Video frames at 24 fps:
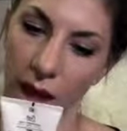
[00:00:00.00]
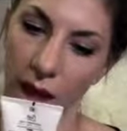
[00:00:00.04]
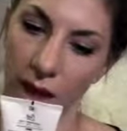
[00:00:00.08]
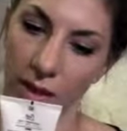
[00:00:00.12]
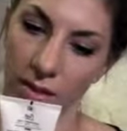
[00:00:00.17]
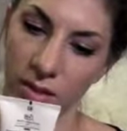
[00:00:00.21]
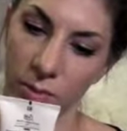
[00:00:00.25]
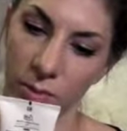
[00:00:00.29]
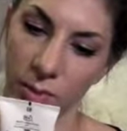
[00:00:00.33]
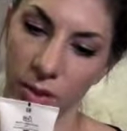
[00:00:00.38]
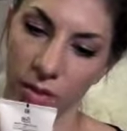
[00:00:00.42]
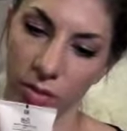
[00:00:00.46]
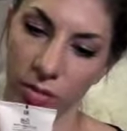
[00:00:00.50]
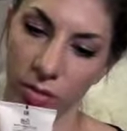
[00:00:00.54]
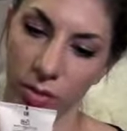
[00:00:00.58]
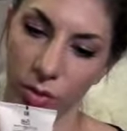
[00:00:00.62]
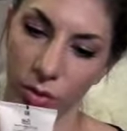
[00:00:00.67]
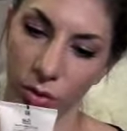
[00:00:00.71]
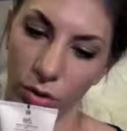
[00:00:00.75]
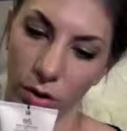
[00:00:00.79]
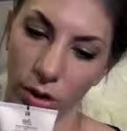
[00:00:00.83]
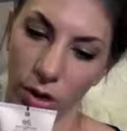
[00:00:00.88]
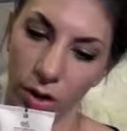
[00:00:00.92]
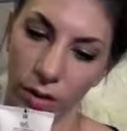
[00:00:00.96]
SPF
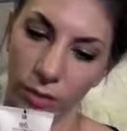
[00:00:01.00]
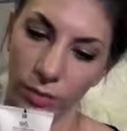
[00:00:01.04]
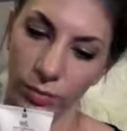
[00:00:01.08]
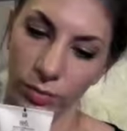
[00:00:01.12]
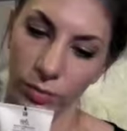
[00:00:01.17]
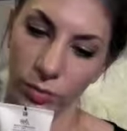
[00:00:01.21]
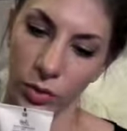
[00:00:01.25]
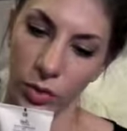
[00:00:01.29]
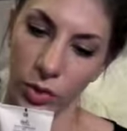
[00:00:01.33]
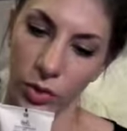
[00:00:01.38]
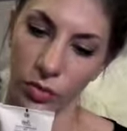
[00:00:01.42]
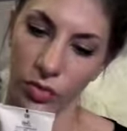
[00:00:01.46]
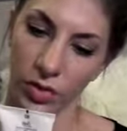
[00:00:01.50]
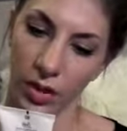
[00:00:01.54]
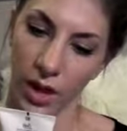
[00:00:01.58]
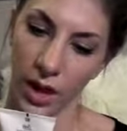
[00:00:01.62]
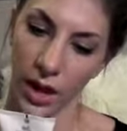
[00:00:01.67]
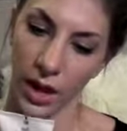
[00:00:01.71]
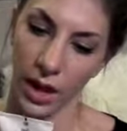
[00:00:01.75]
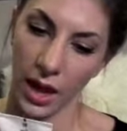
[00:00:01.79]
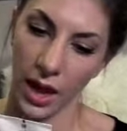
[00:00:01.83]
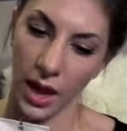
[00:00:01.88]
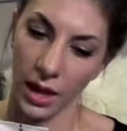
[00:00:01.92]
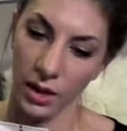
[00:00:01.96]
30,
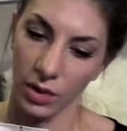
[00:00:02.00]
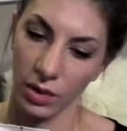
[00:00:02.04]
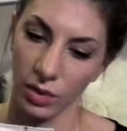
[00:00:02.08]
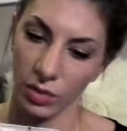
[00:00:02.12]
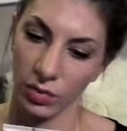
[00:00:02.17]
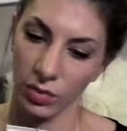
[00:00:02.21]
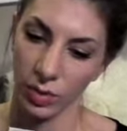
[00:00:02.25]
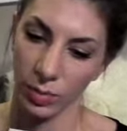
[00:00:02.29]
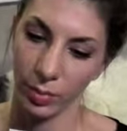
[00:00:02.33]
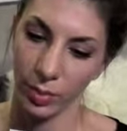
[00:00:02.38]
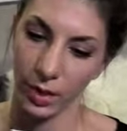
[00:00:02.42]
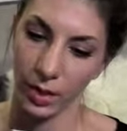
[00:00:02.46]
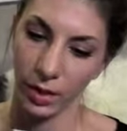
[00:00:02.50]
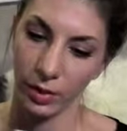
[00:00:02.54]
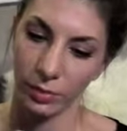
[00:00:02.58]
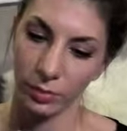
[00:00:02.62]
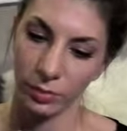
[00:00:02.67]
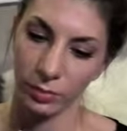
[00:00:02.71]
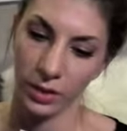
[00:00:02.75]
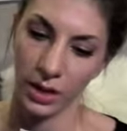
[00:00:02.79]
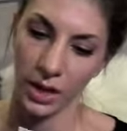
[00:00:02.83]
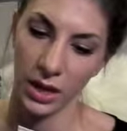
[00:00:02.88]
UVA and UVB.